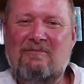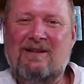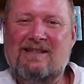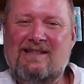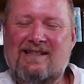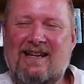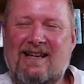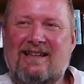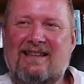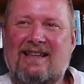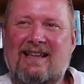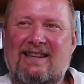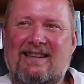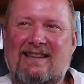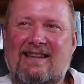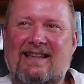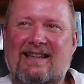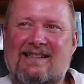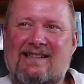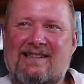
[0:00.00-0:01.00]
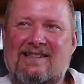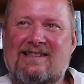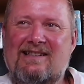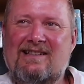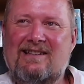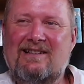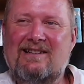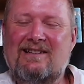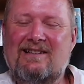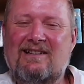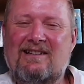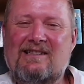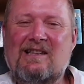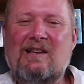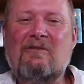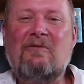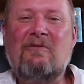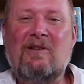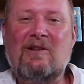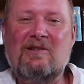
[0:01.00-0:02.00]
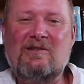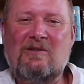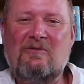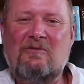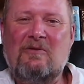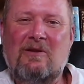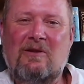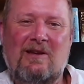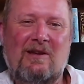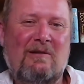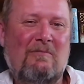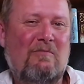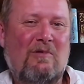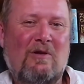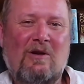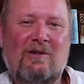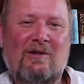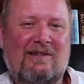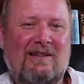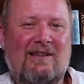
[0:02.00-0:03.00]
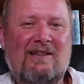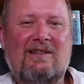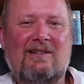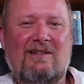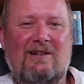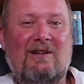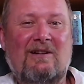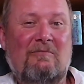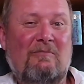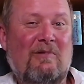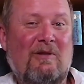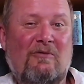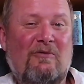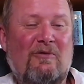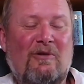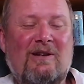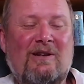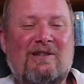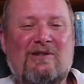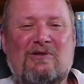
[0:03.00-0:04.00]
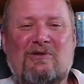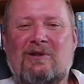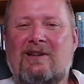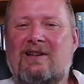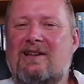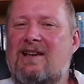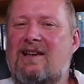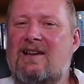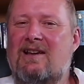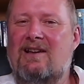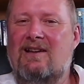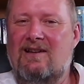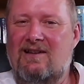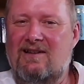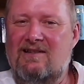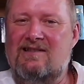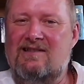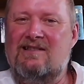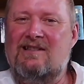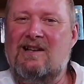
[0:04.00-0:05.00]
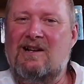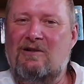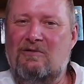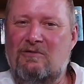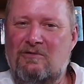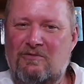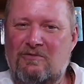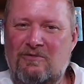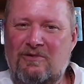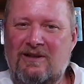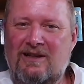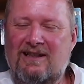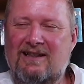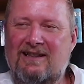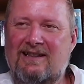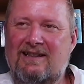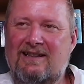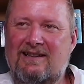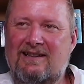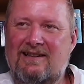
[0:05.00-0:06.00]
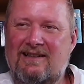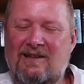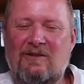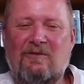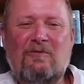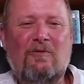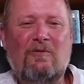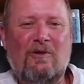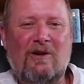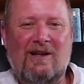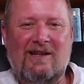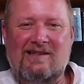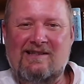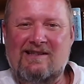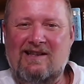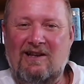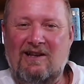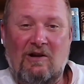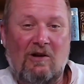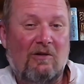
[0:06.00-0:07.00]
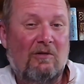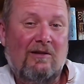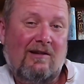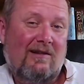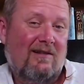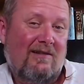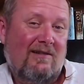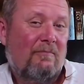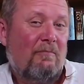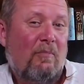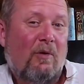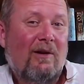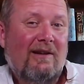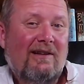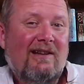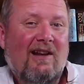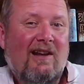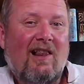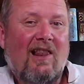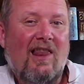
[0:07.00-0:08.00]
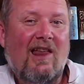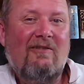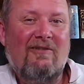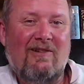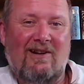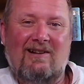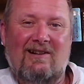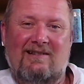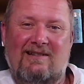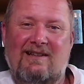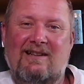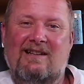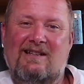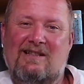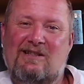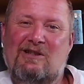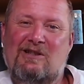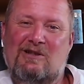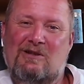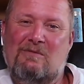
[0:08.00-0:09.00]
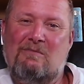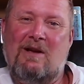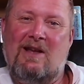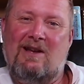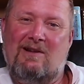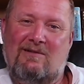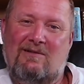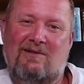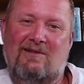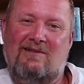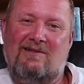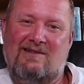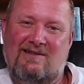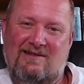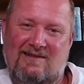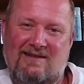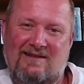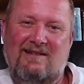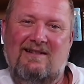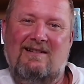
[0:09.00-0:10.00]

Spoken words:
must say that this, let's say, philosophy he brought in urban forestry is now really influencing on political level the decision makers